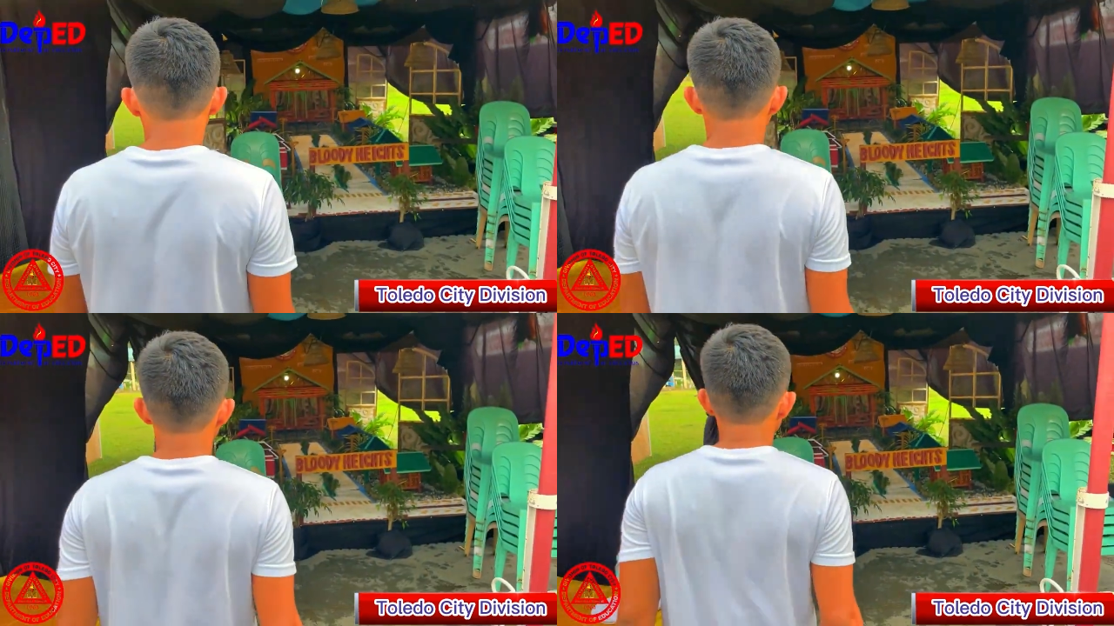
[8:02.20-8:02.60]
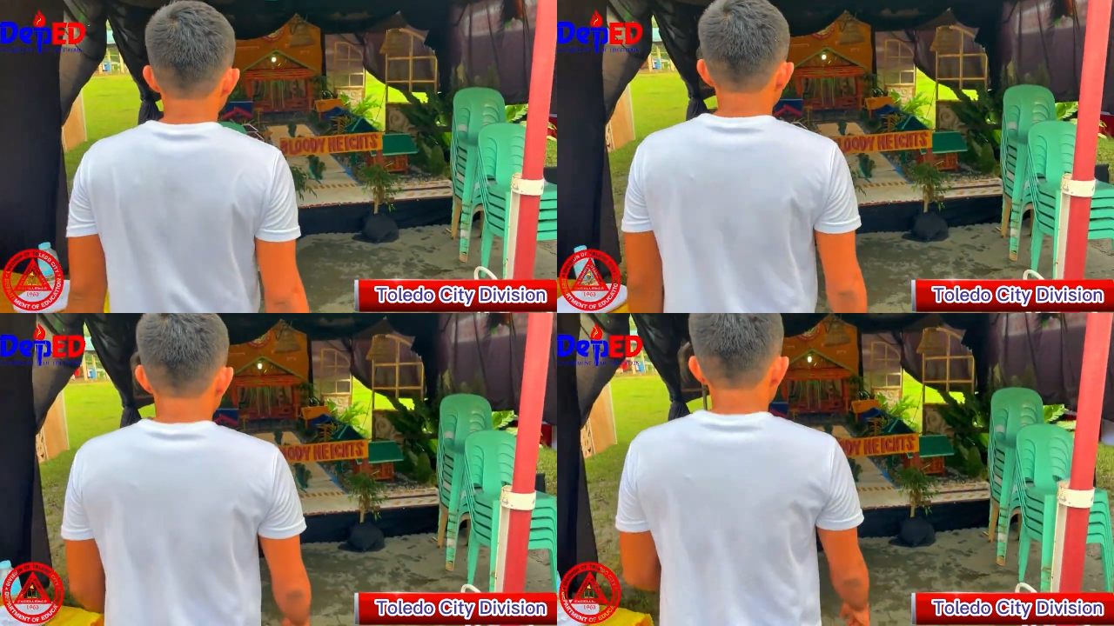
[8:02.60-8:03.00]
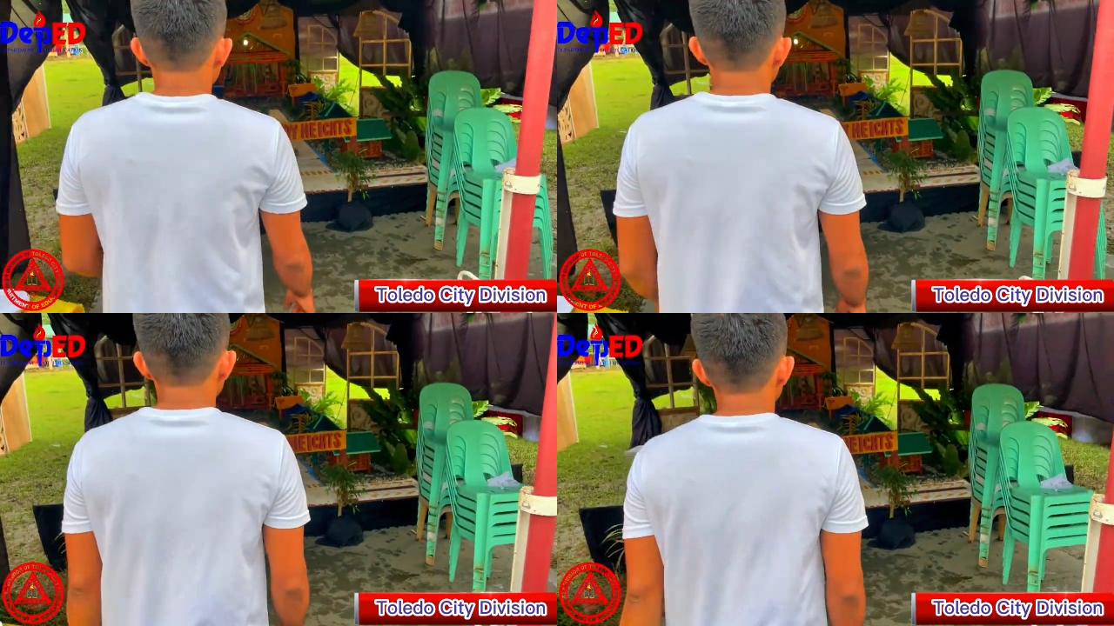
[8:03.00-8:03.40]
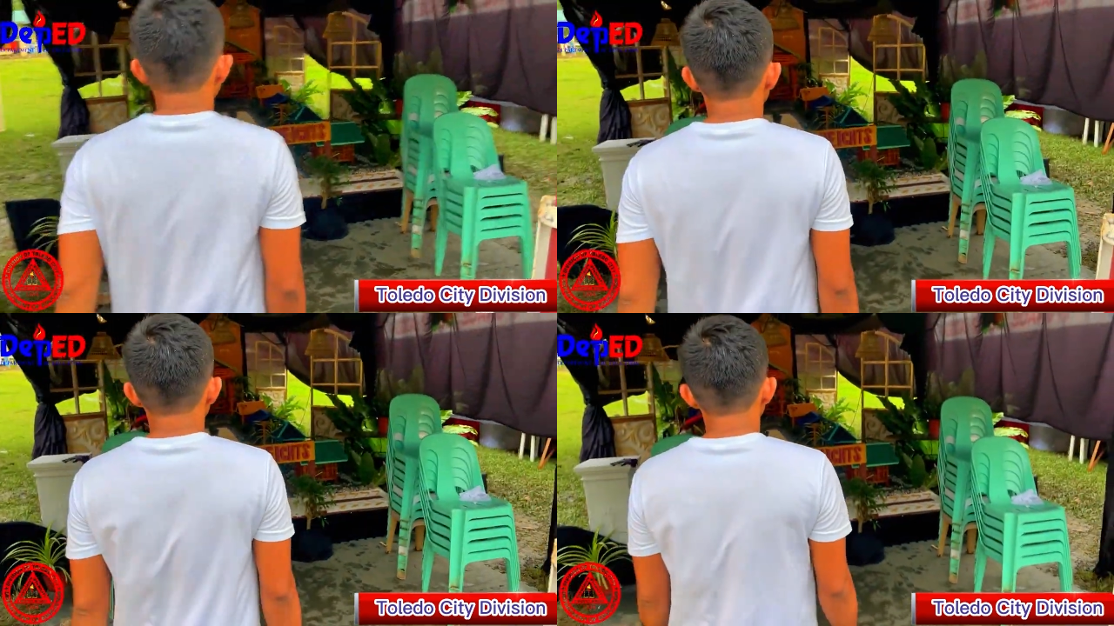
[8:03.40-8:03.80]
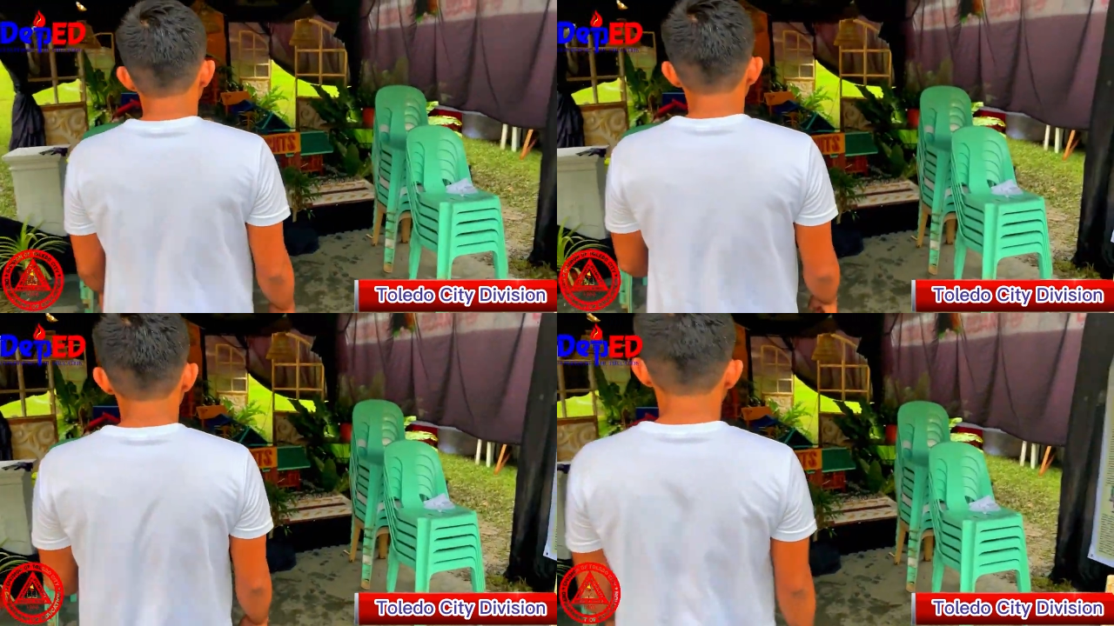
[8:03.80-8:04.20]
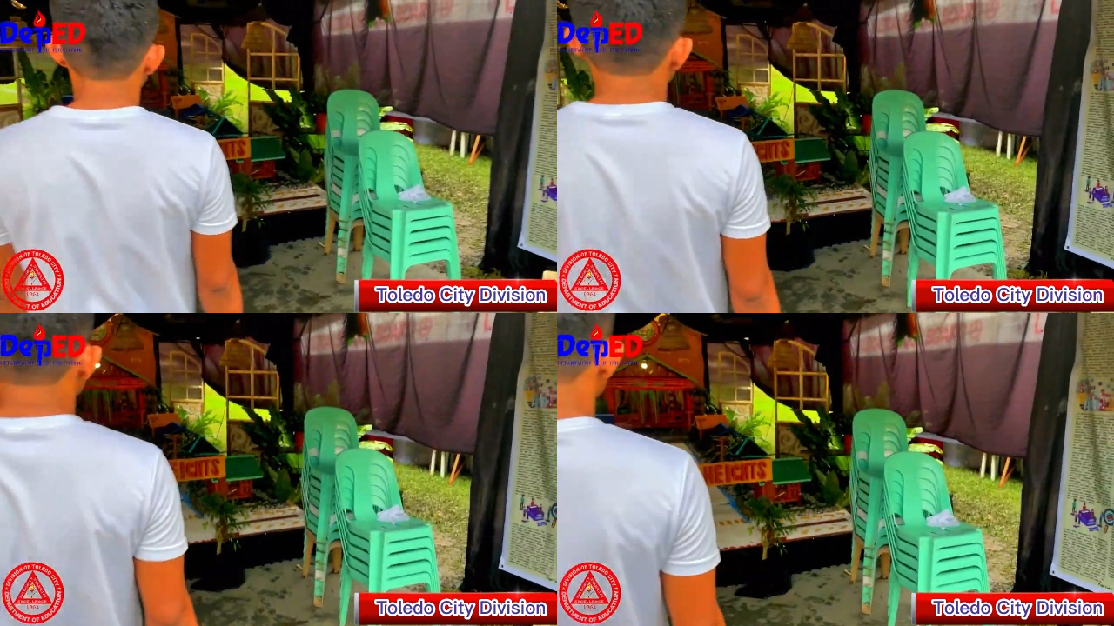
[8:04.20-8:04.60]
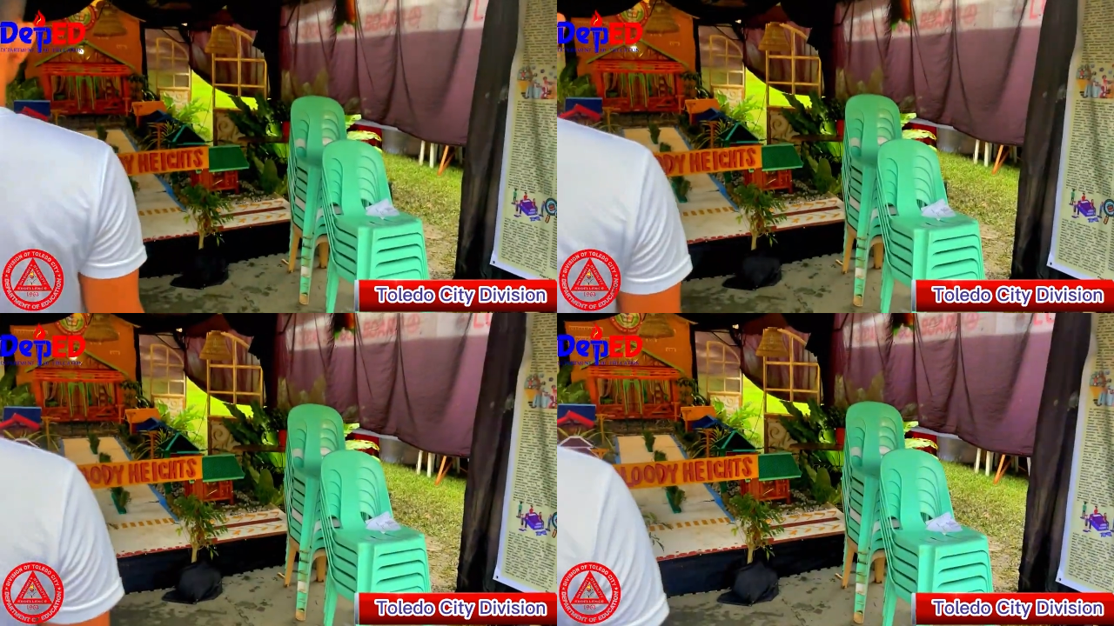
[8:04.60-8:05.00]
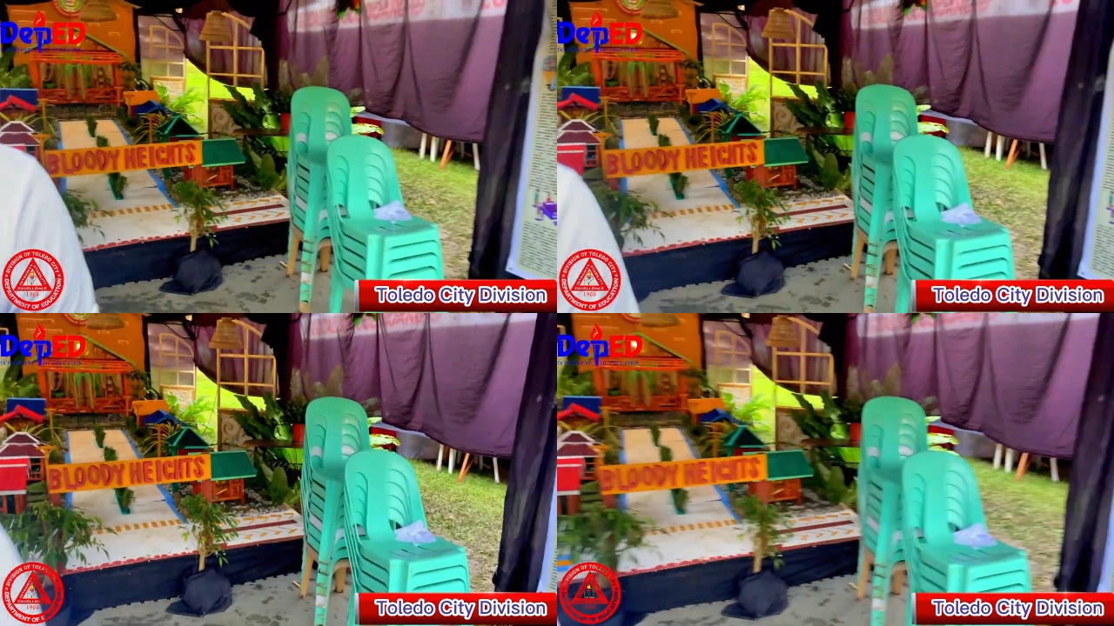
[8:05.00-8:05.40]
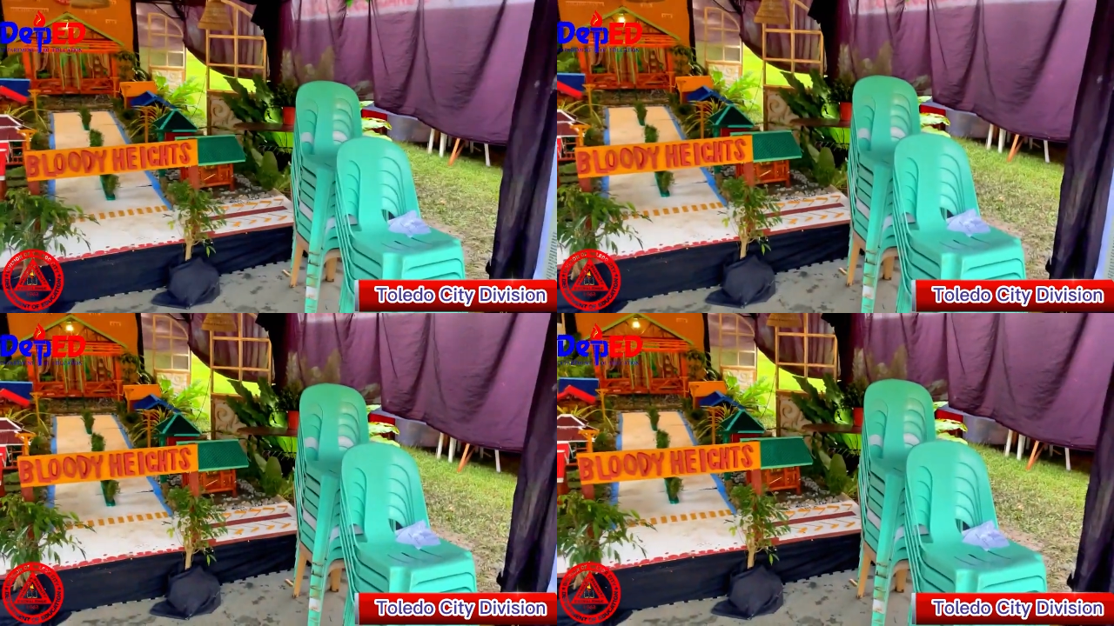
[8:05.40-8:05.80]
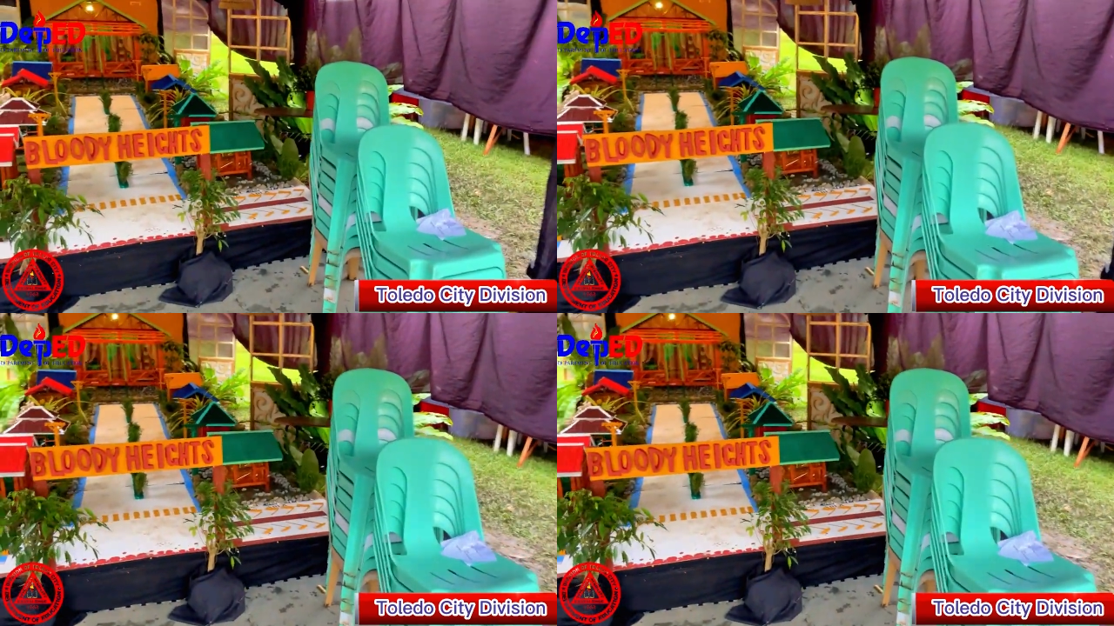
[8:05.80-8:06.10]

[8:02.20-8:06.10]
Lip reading: No face is visible, so there are no lips to read.